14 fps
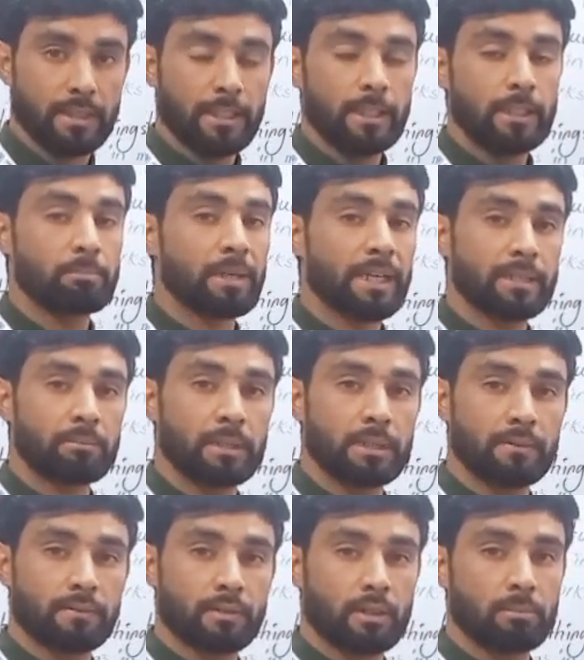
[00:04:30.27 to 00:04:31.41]
He might be
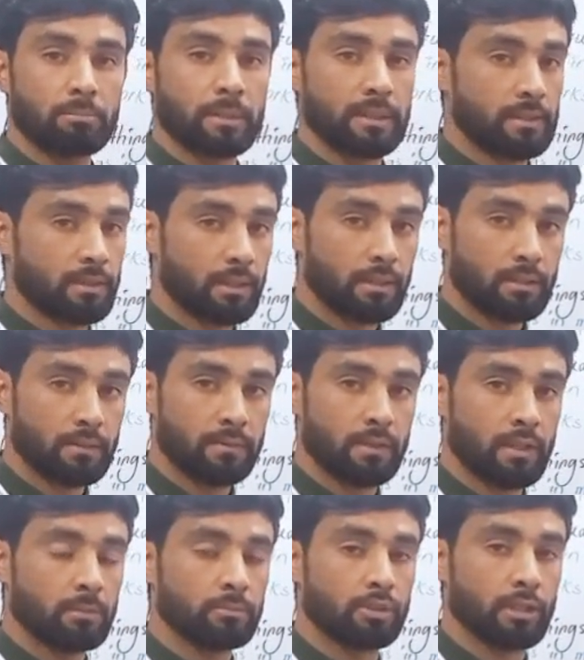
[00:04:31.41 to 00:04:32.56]
from Mazar,
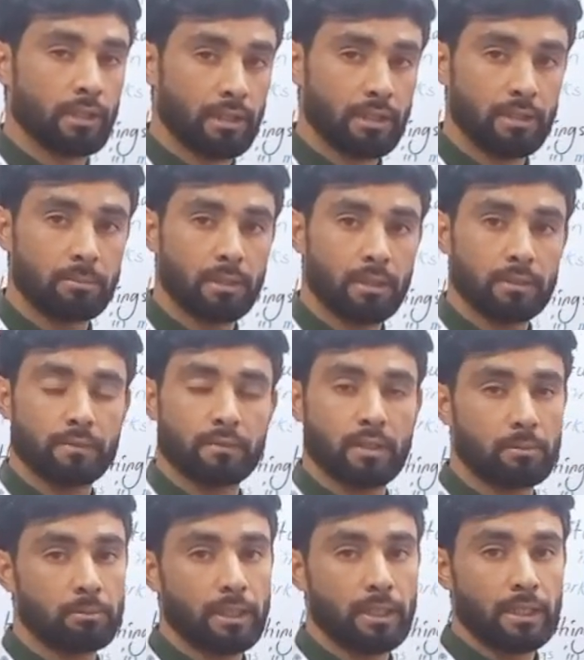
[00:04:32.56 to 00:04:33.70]
from Jalalabad,
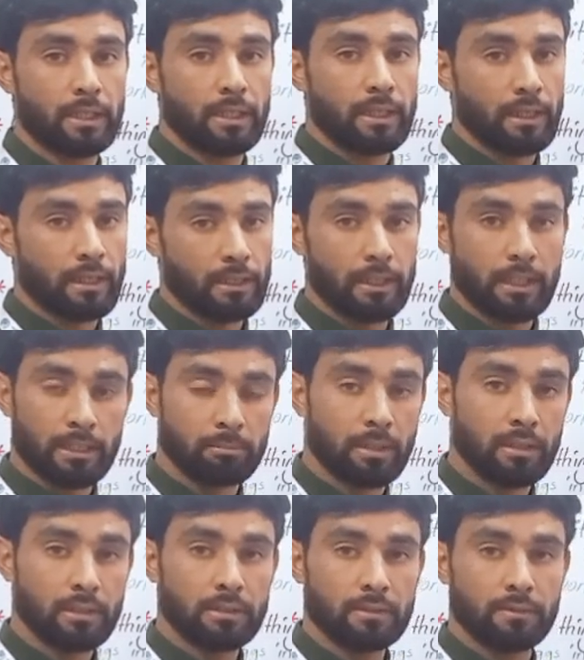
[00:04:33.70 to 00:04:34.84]
from
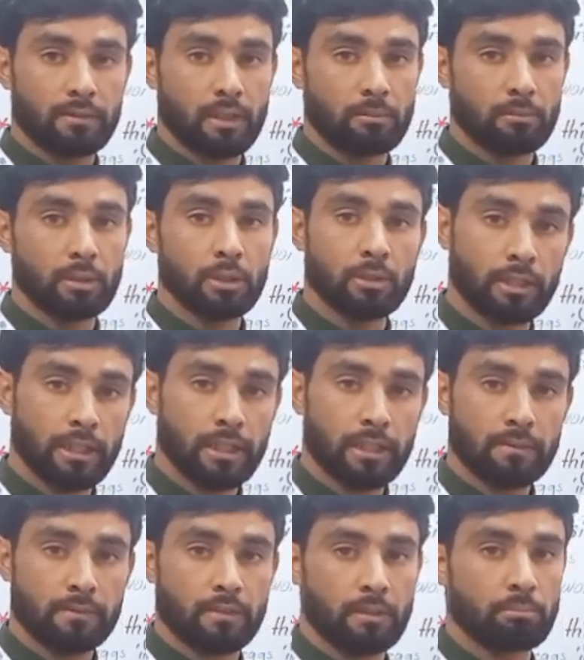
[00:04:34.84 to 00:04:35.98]
Laghman, from Logar,
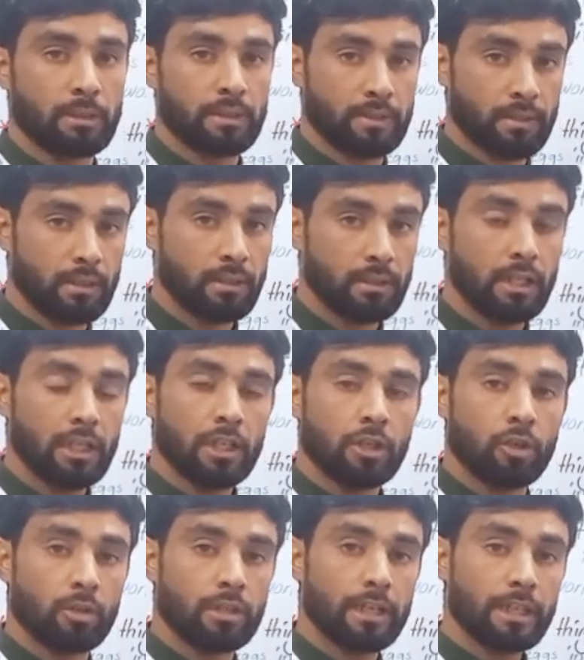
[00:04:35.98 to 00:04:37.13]
from Mazar,
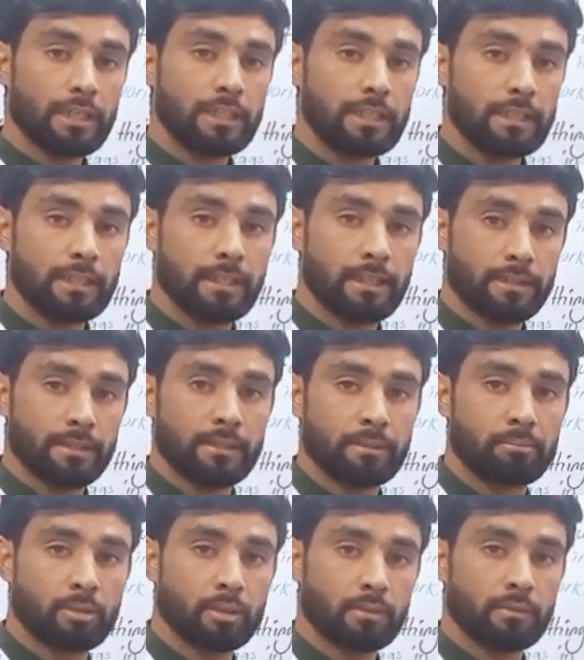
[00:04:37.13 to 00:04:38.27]
or any other
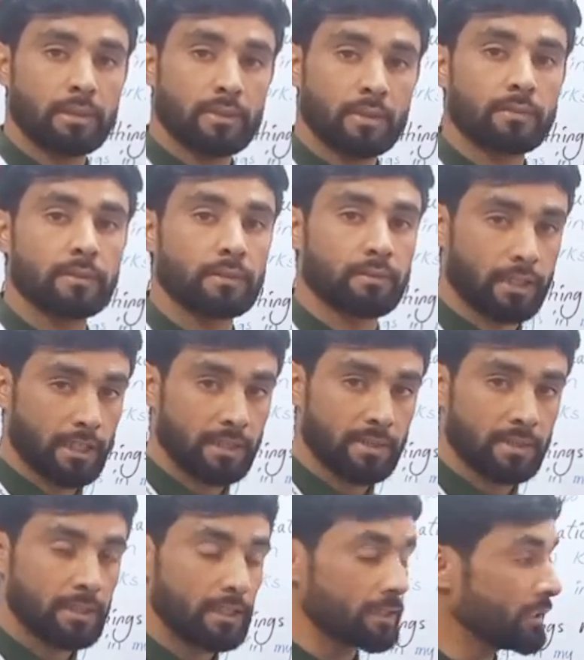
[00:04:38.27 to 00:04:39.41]
province of
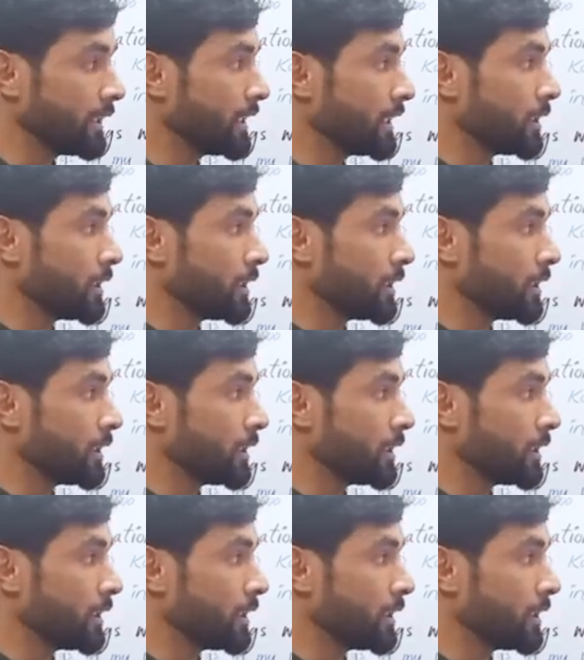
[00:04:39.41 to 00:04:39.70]
Afghanistan.